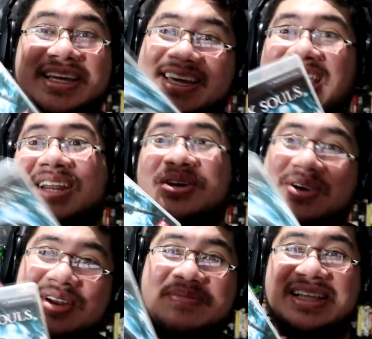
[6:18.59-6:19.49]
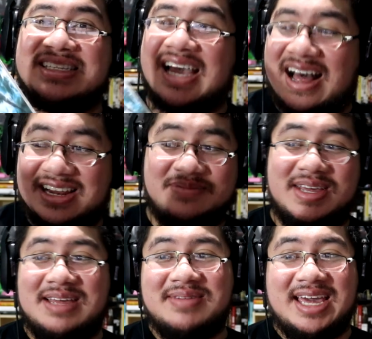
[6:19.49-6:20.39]
get good mentality
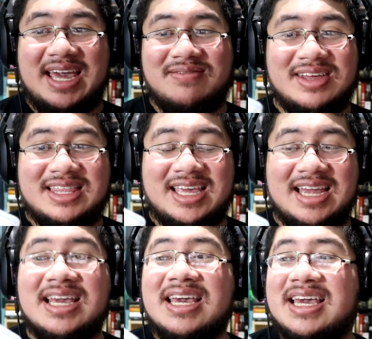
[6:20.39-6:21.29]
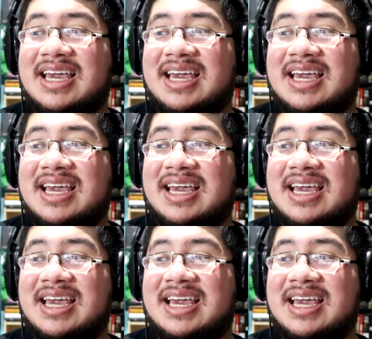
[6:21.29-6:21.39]
meme came with it.